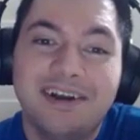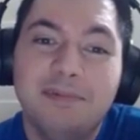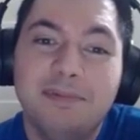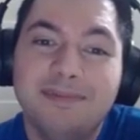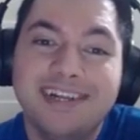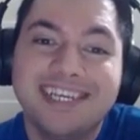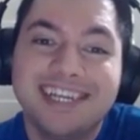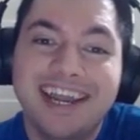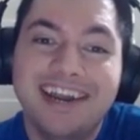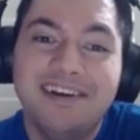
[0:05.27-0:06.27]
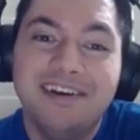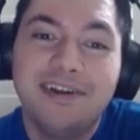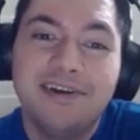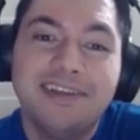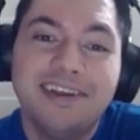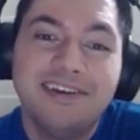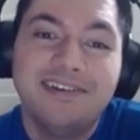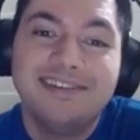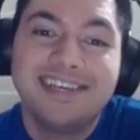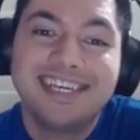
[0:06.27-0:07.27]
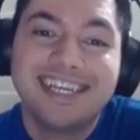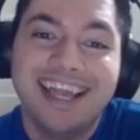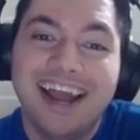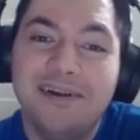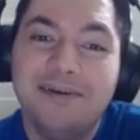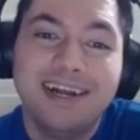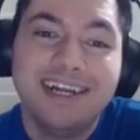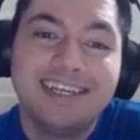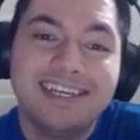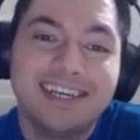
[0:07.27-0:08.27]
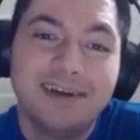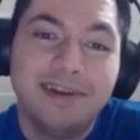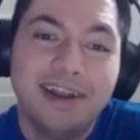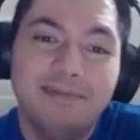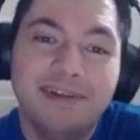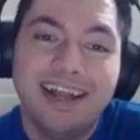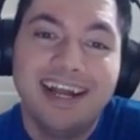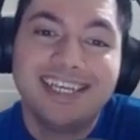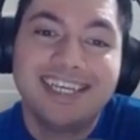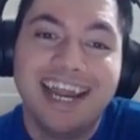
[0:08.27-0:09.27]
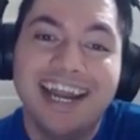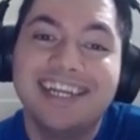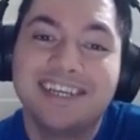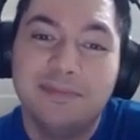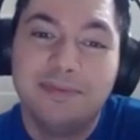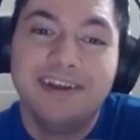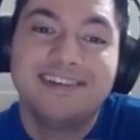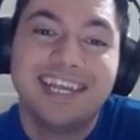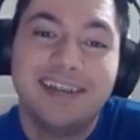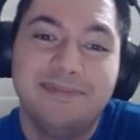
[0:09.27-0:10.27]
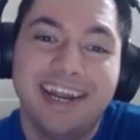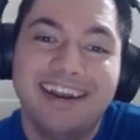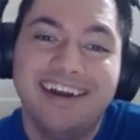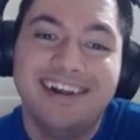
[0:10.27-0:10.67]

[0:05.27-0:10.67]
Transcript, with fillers: a couple months later, you hear the news: Lionel Messi's coming to MLS, and he's going to be your teammate.